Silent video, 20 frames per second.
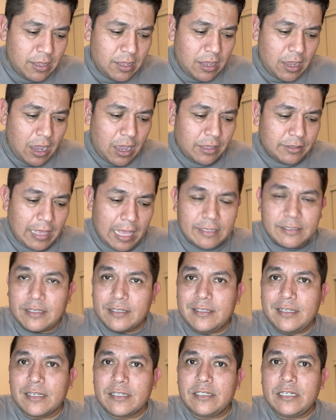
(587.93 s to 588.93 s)
That's a
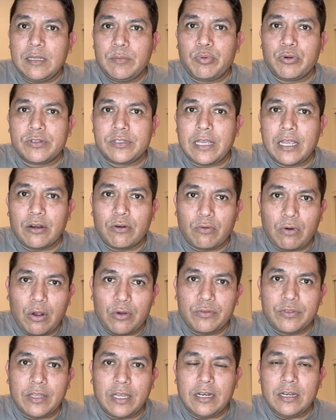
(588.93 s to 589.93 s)
16%
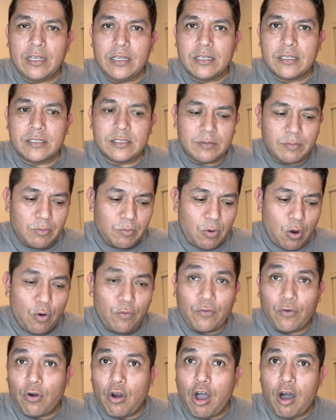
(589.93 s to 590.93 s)
growth in his
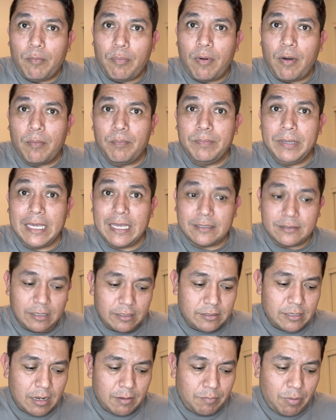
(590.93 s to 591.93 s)
overall PSA
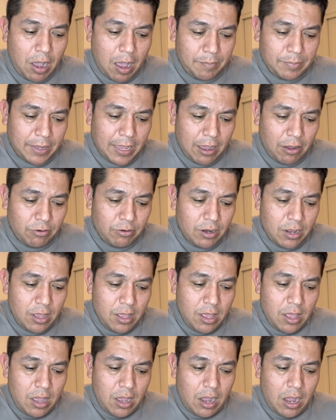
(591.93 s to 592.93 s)
10 pop count.
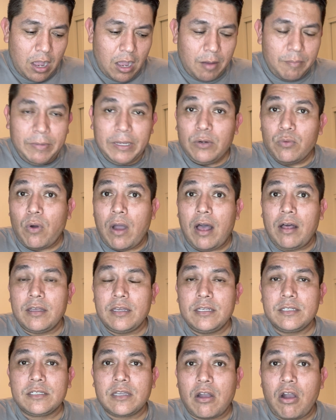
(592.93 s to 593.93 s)
Meanwhile,
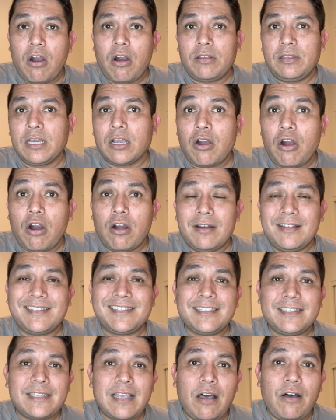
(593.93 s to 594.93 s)
the card
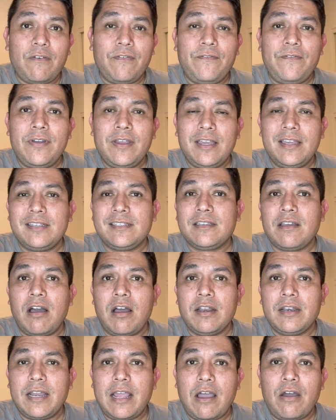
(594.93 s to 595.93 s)
itself has
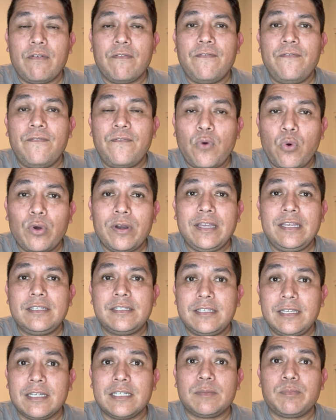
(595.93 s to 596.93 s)
gone down
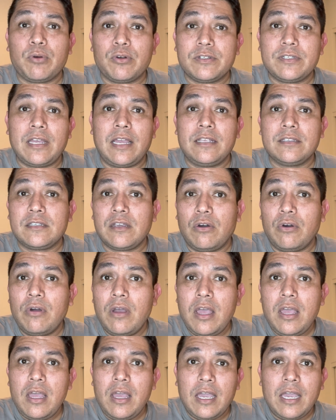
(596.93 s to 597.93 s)
46%.
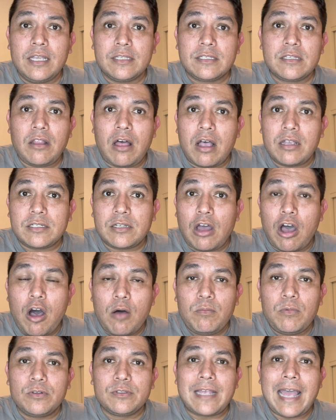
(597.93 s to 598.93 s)
So it's lost
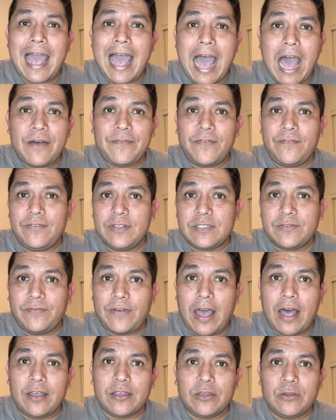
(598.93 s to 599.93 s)
almost half of its
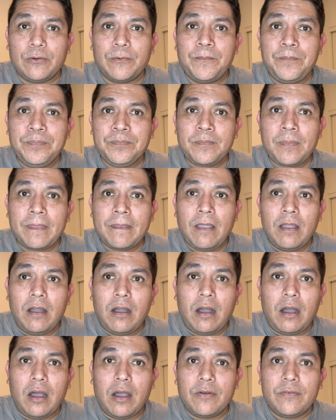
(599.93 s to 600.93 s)
value
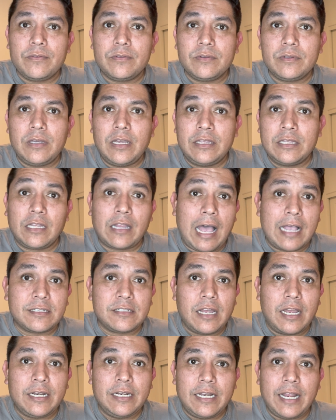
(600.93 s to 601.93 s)
in the
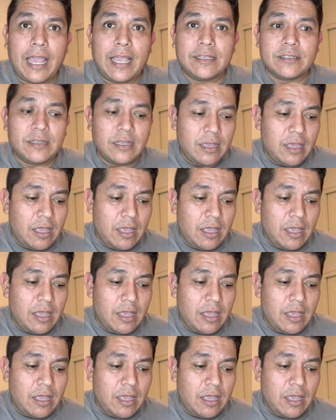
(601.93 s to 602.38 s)
last 90 days.